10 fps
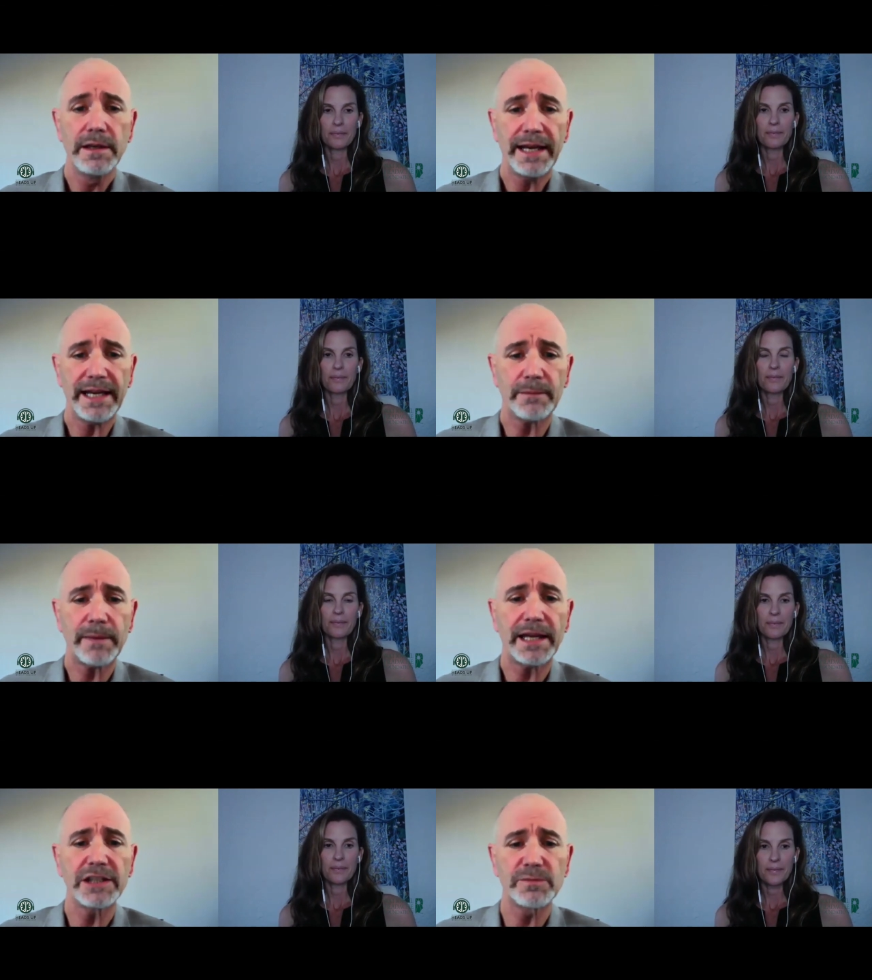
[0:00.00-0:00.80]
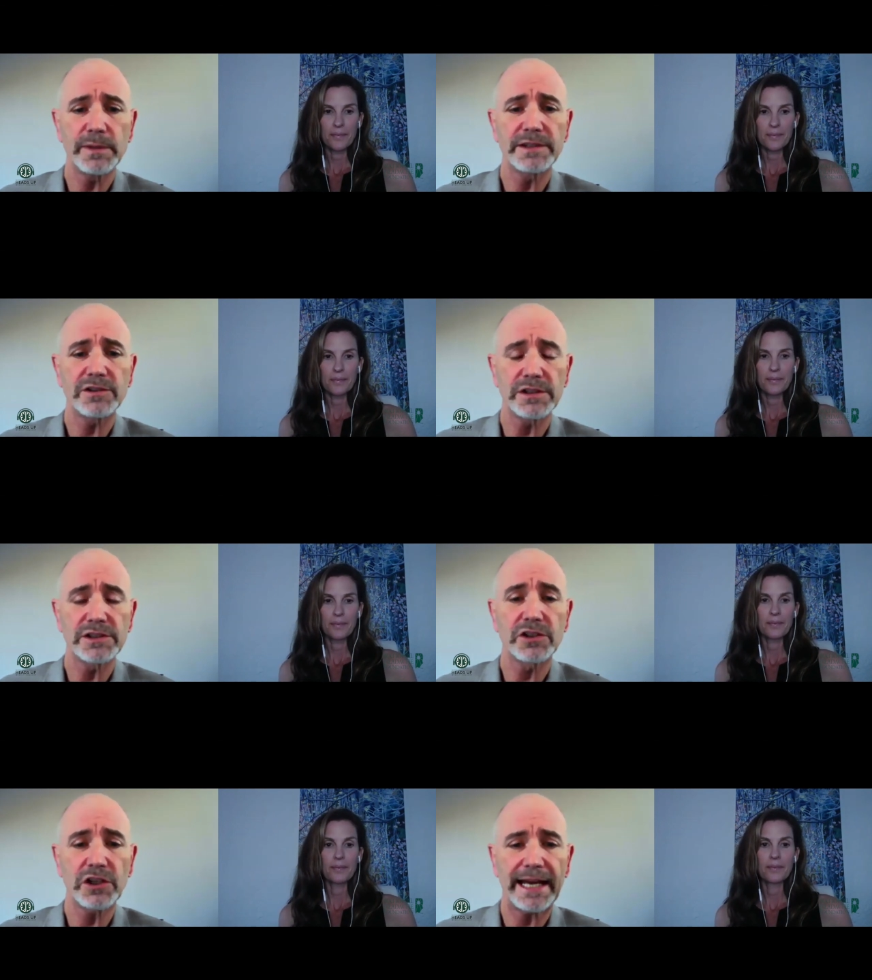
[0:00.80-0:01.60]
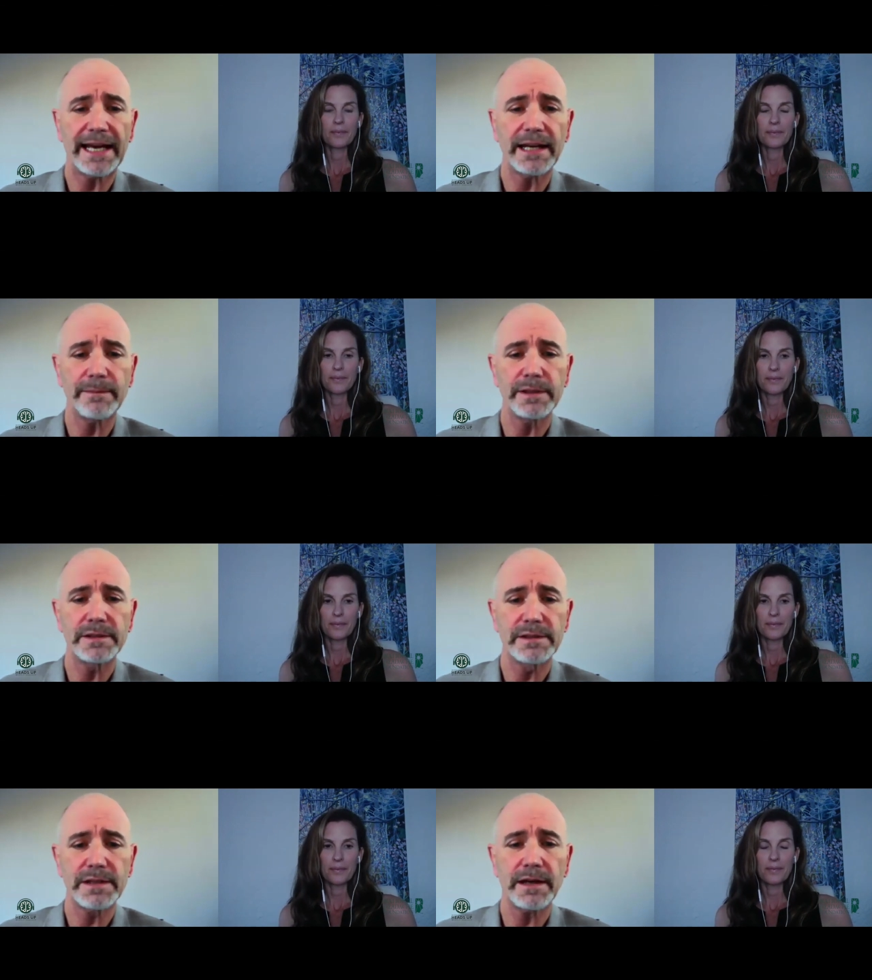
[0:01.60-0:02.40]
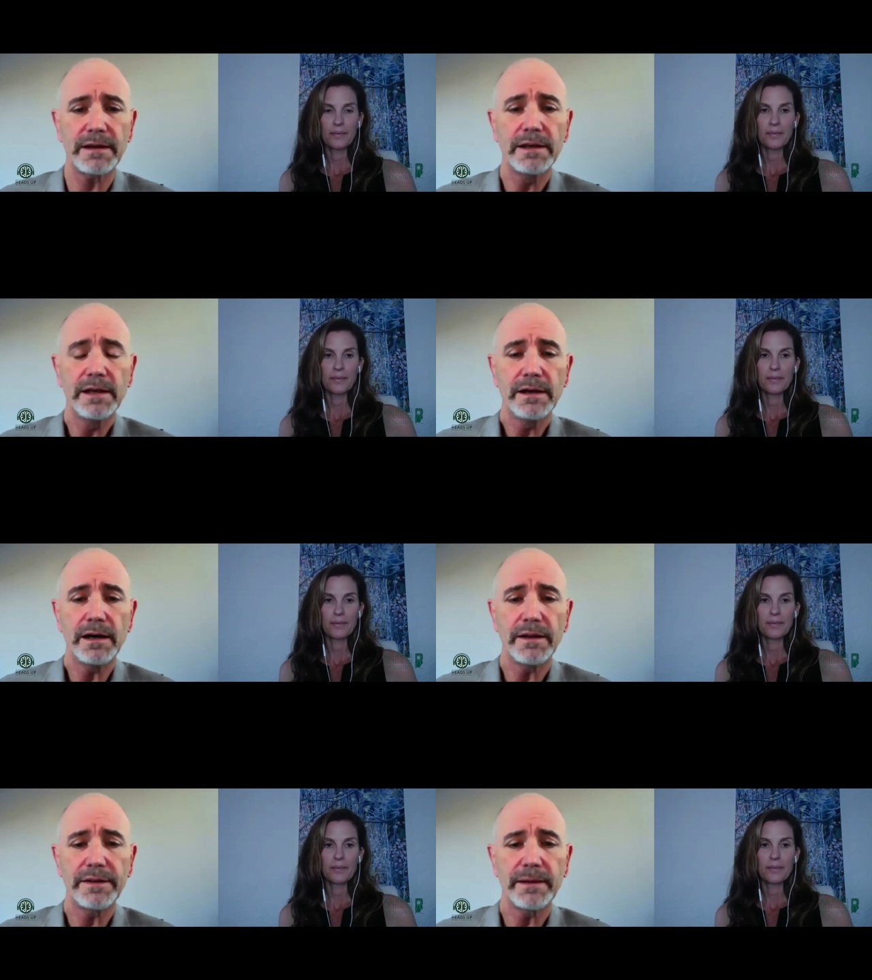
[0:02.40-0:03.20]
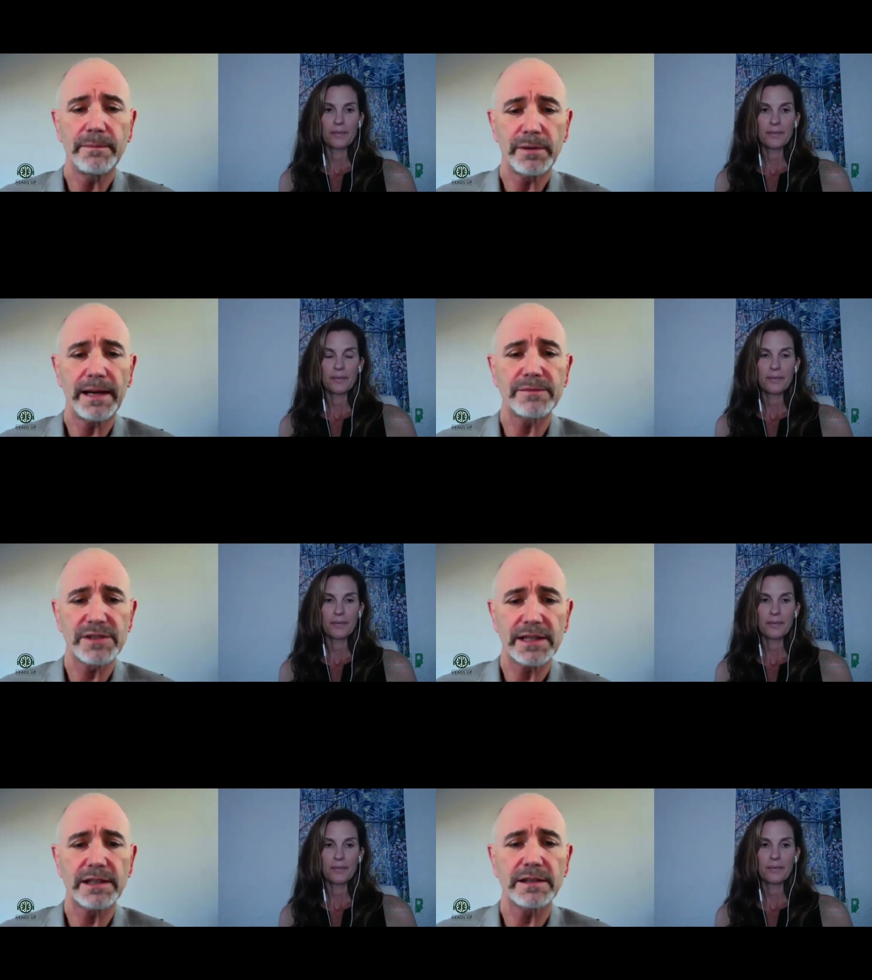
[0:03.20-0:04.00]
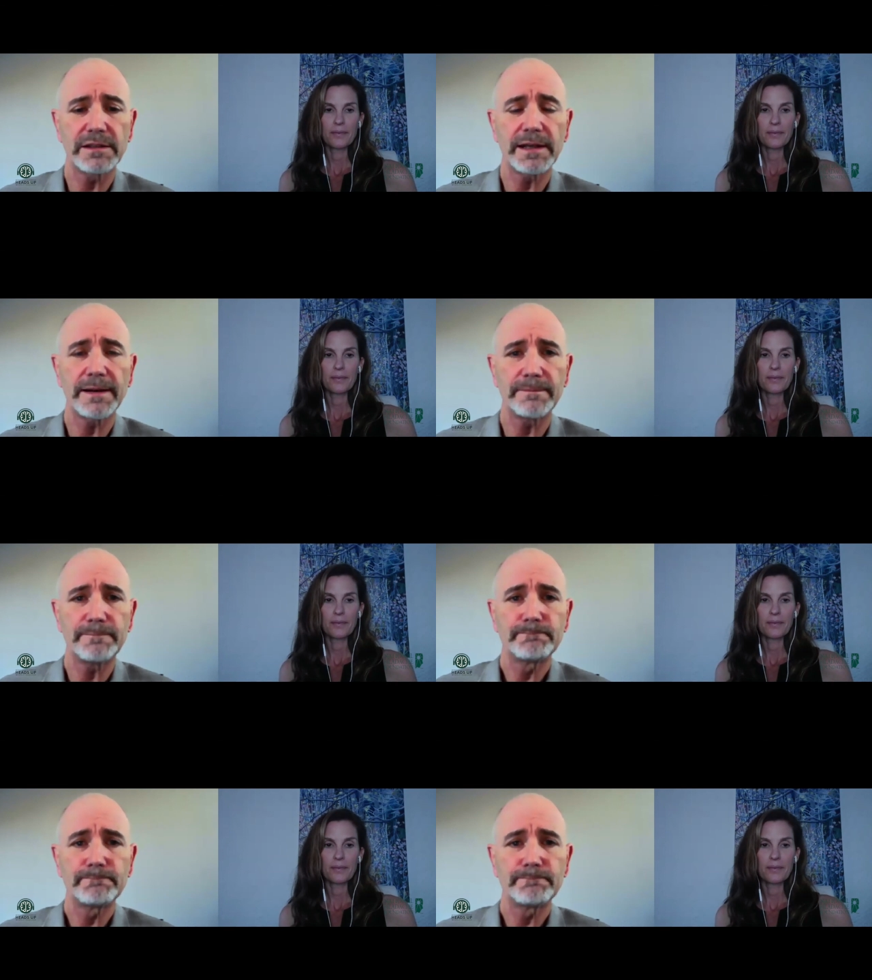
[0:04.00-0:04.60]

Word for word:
Speaker 1: headache management or is good at it, but uh, they perhaps they could um,